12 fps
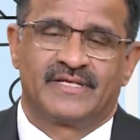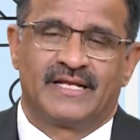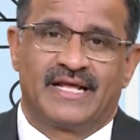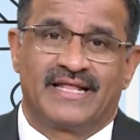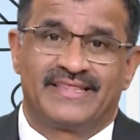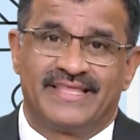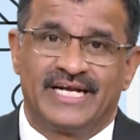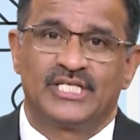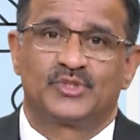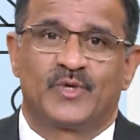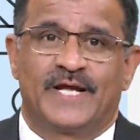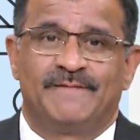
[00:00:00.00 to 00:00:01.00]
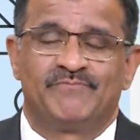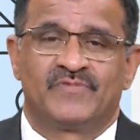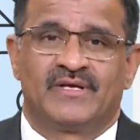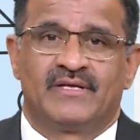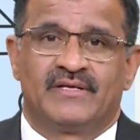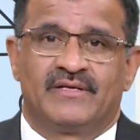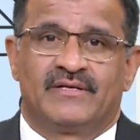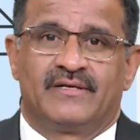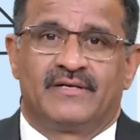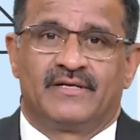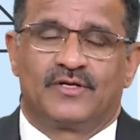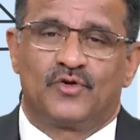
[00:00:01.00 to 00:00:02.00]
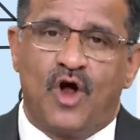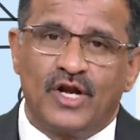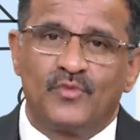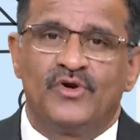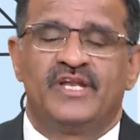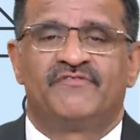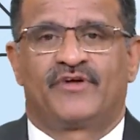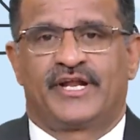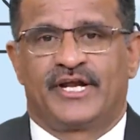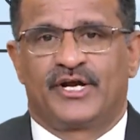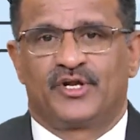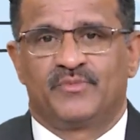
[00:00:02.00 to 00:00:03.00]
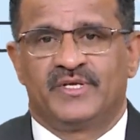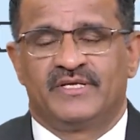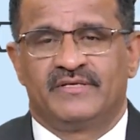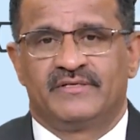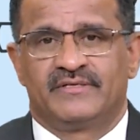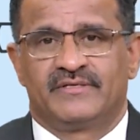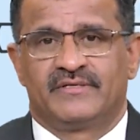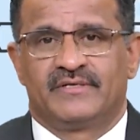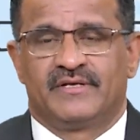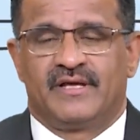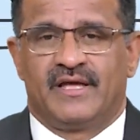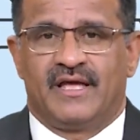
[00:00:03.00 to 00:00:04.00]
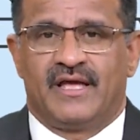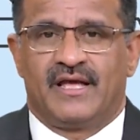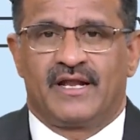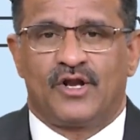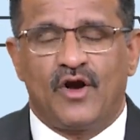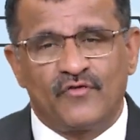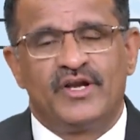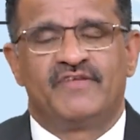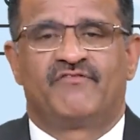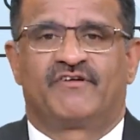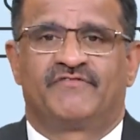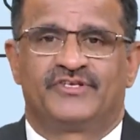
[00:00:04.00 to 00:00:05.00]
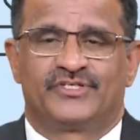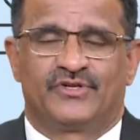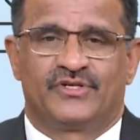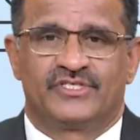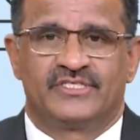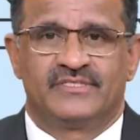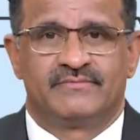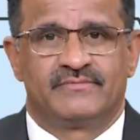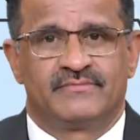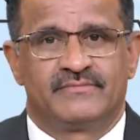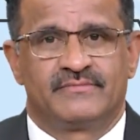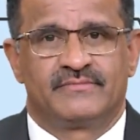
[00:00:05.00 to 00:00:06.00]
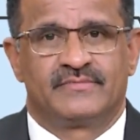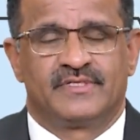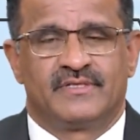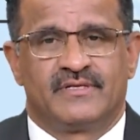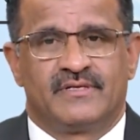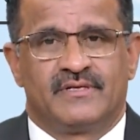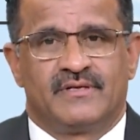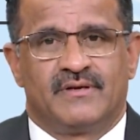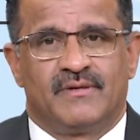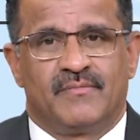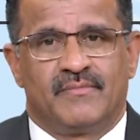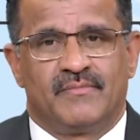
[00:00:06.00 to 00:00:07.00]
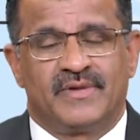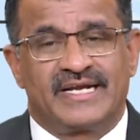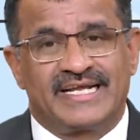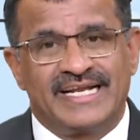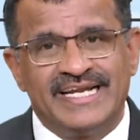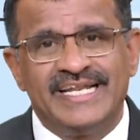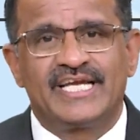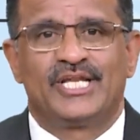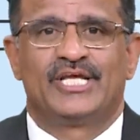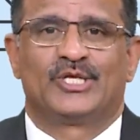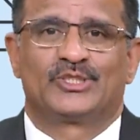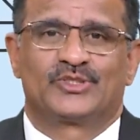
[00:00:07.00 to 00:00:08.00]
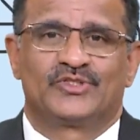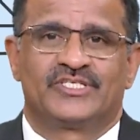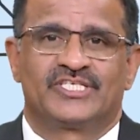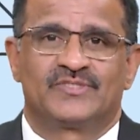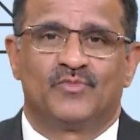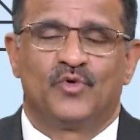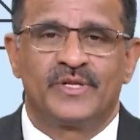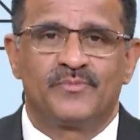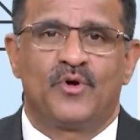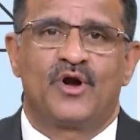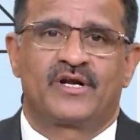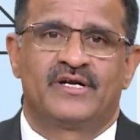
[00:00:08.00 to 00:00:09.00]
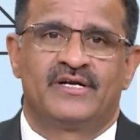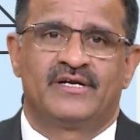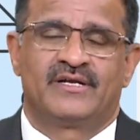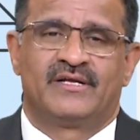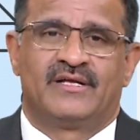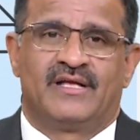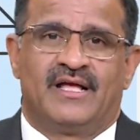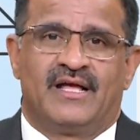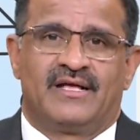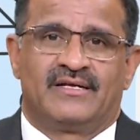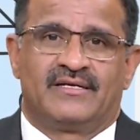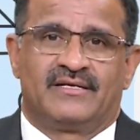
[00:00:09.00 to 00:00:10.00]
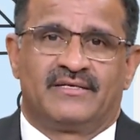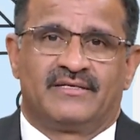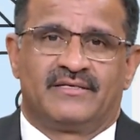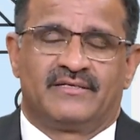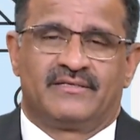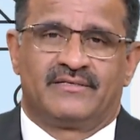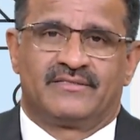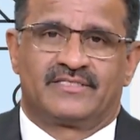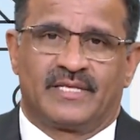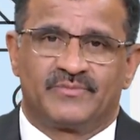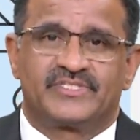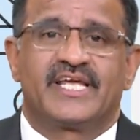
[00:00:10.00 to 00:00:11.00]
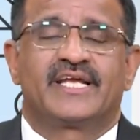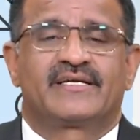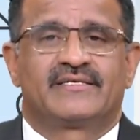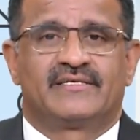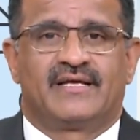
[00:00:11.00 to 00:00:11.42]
And that is why not only for anatomy, not only for physiology, but clinically also this is more important subject,